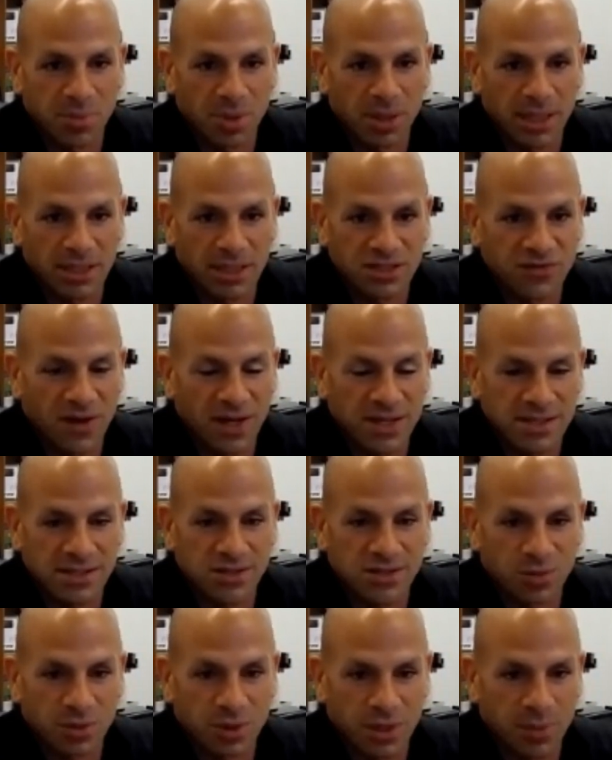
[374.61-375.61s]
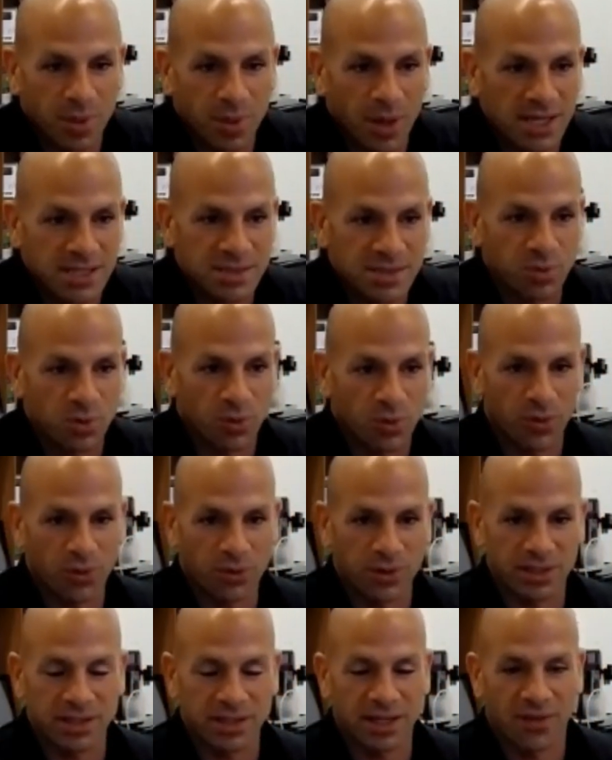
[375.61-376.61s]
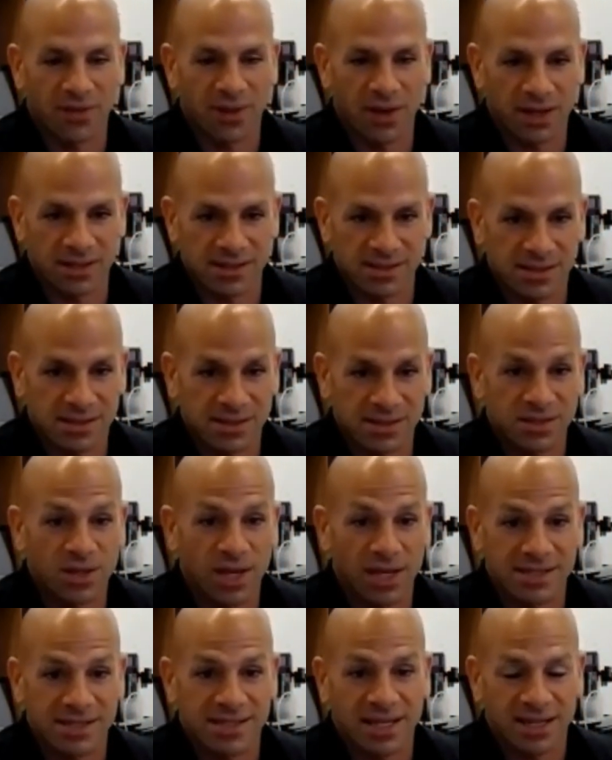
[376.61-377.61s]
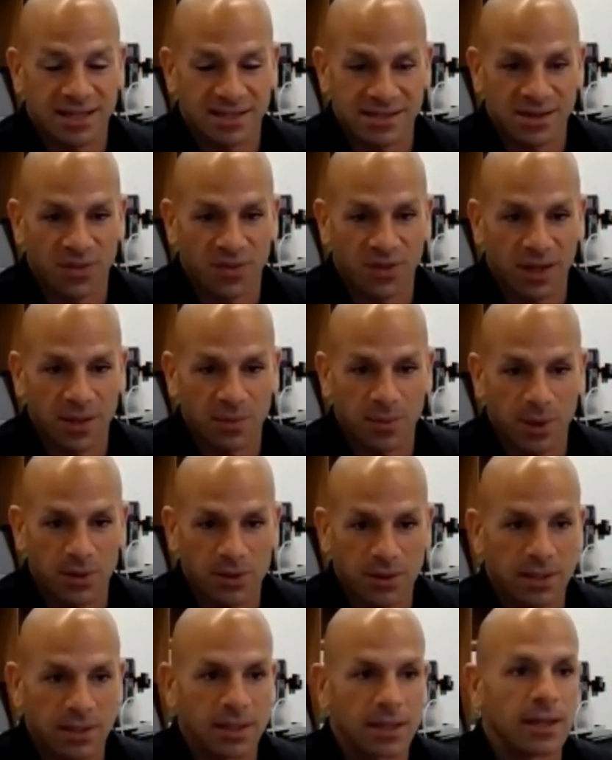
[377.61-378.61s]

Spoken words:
play as fast as humanly possible with only 10 seconds to think about it.